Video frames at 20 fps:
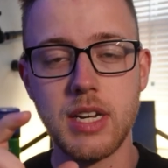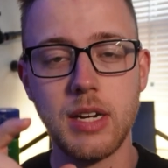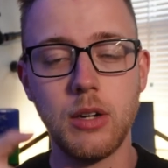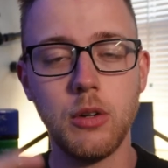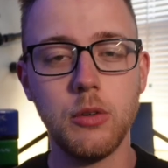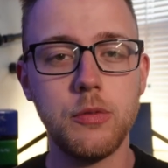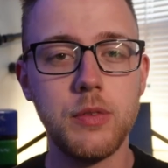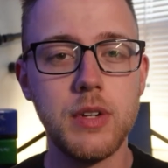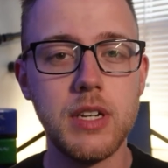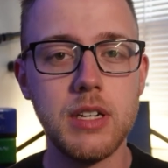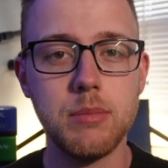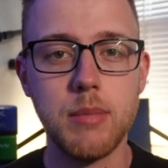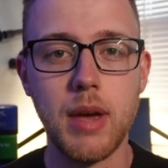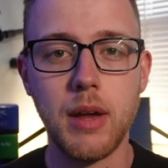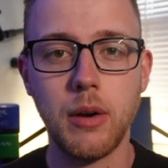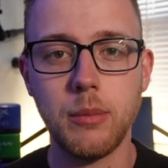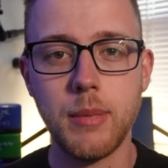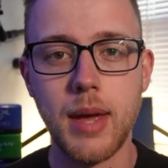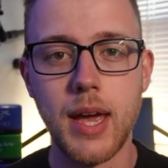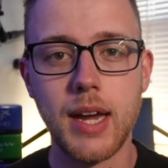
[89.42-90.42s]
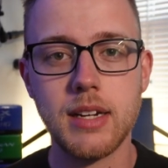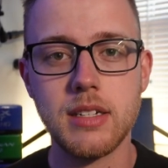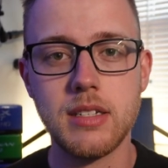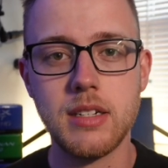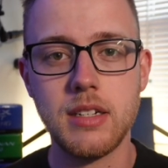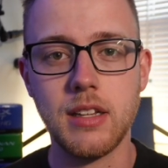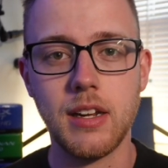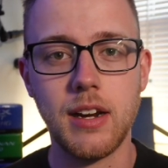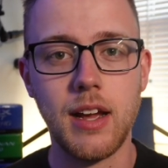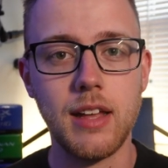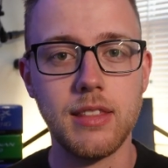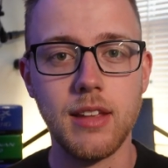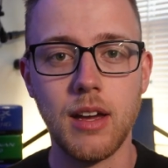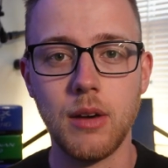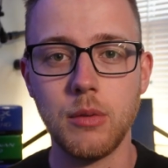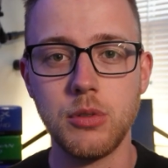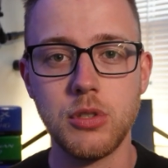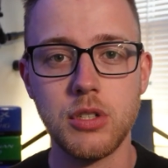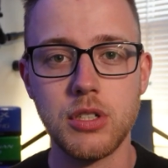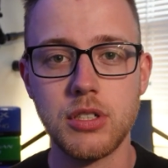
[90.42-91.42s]
single feed metal magazine that I
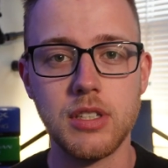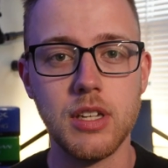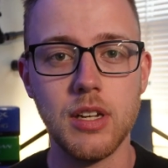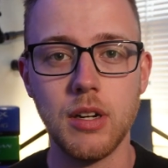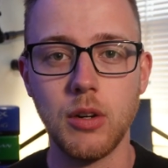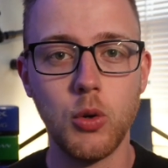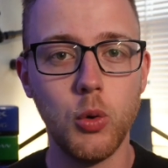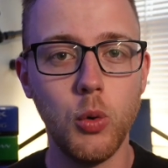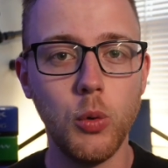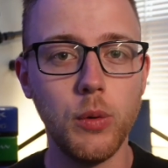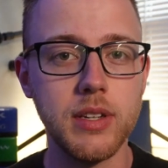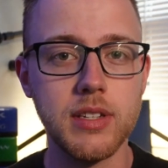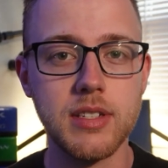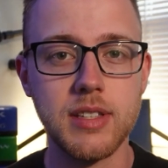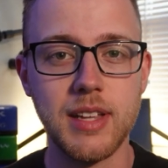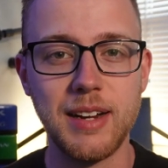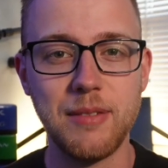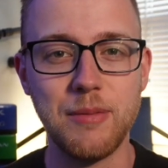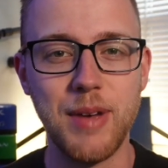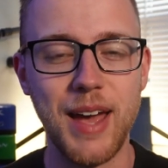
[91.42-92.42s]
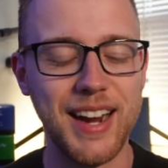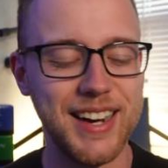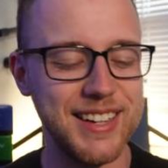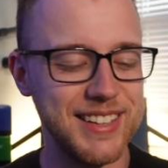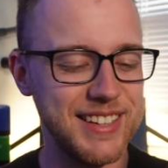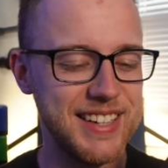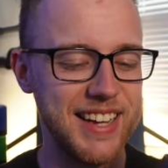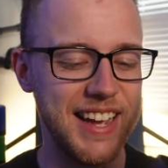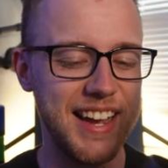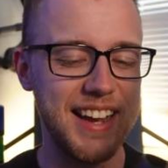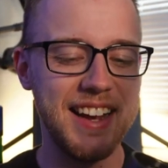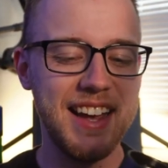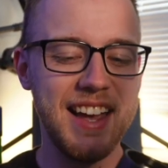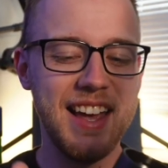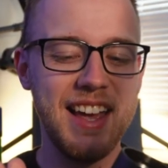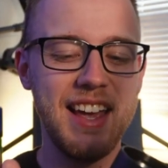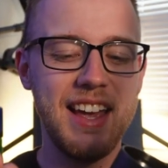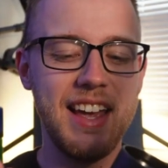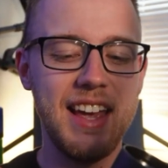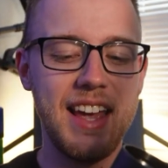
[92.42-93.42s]
thought was just the coolest thing back in the day.
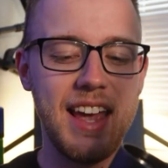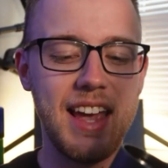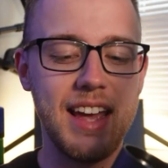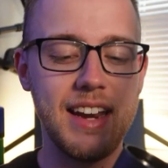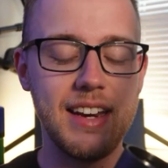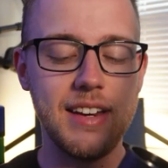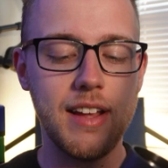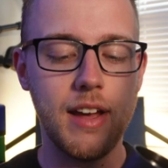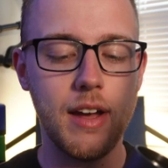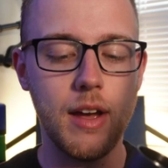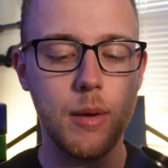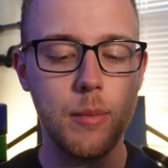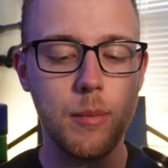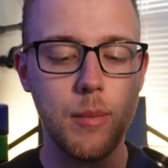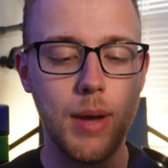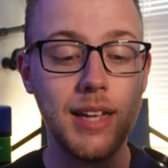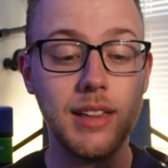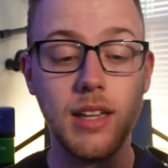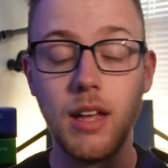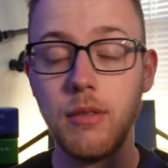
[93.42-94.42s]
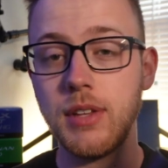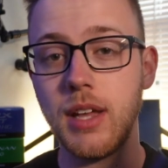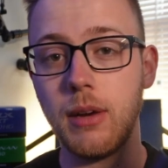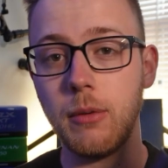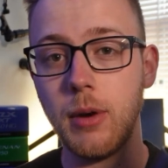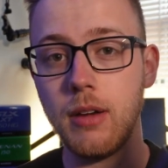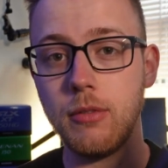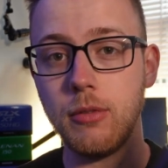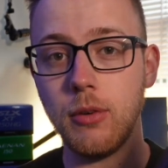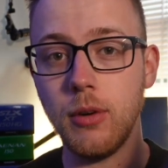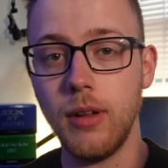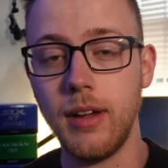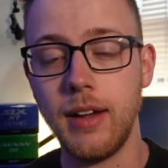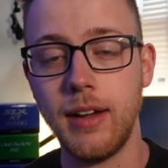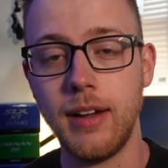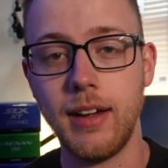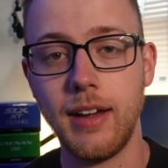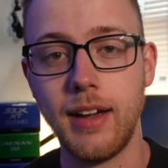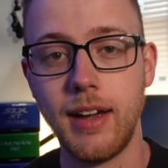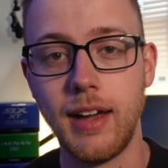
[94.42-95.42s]
And I loved that rifle.
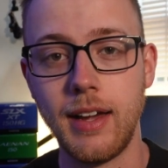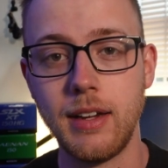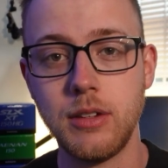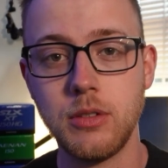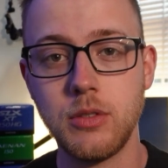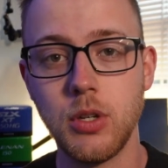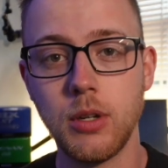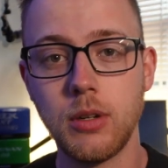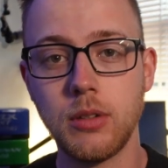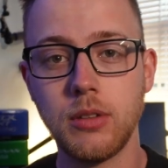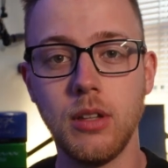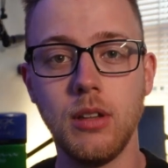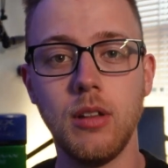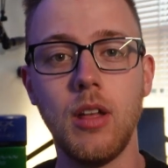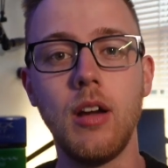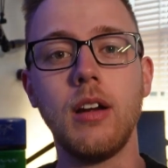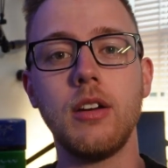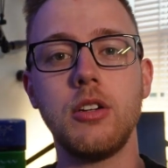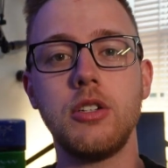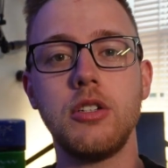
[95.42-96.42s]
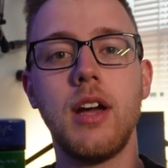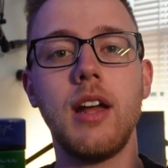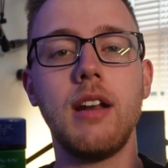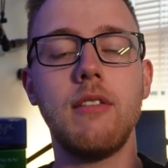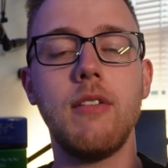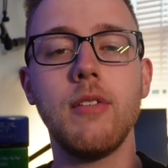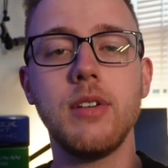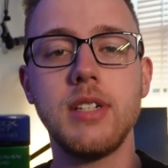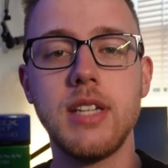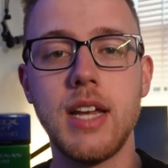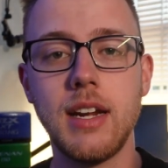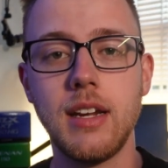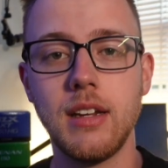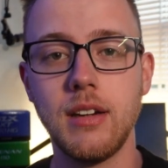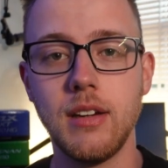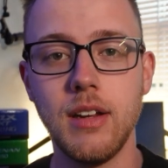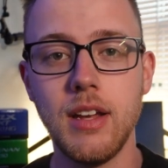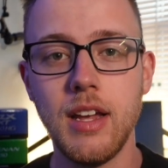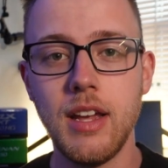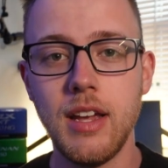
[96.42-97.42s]
I took the longest shot I've ever
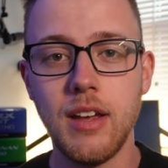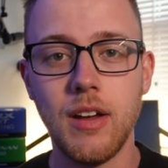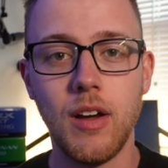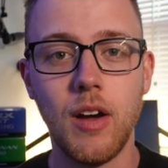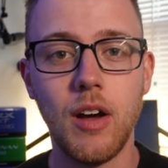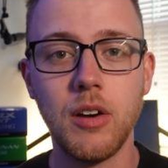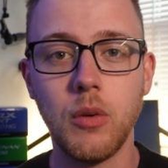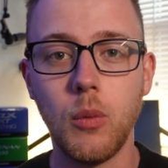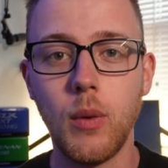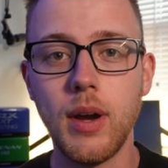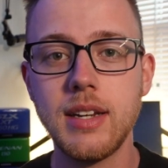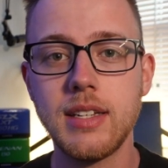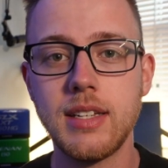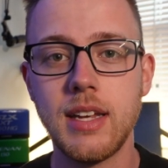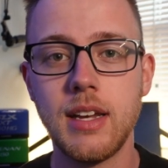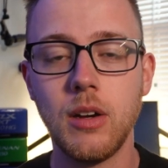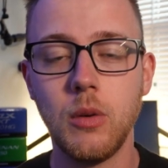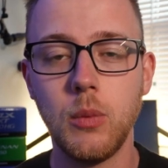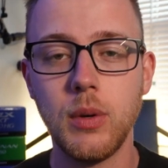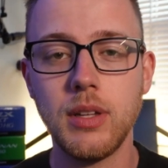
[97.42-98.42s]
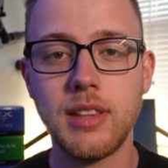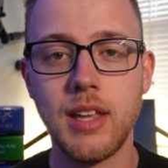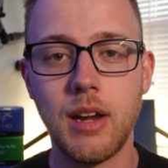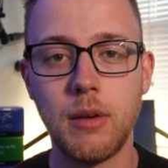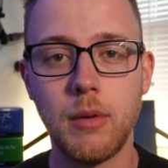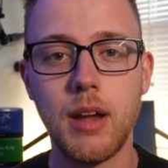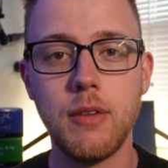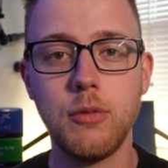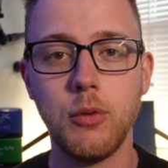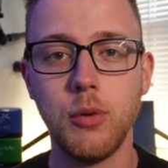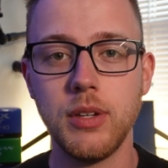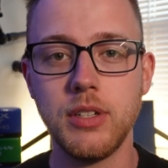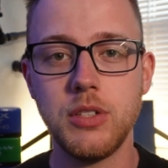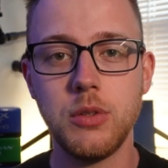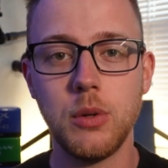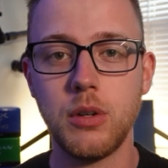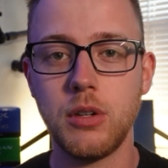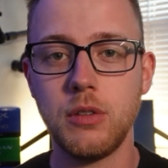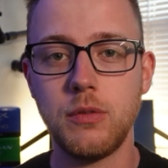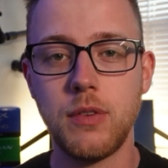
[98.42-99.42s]
taken on a whitetail with that rifle
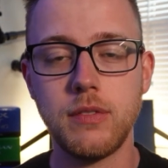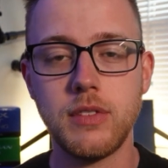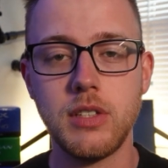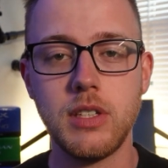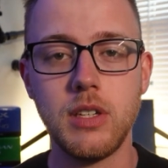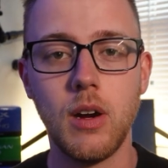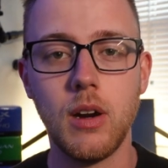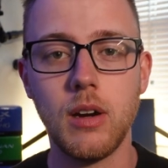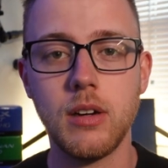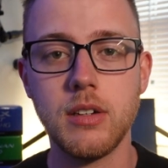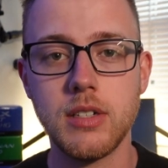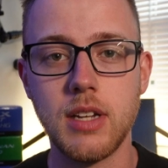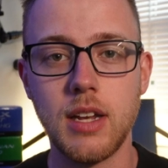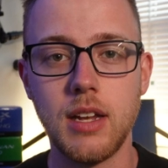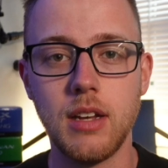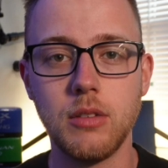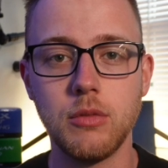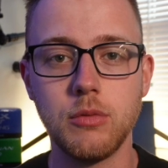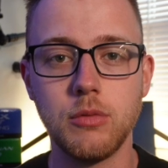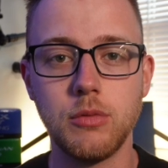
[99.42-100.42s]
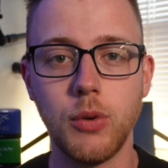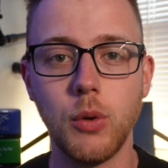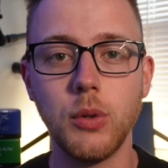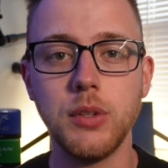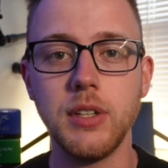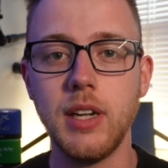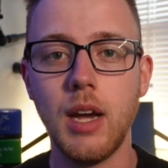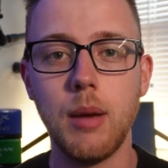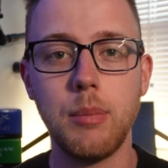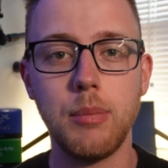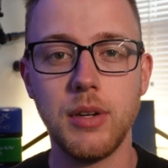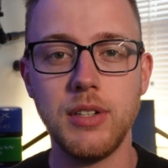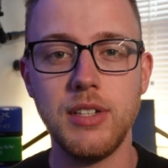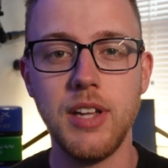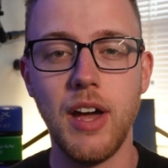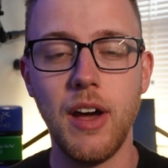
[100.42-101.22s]
at 250 yards and folded up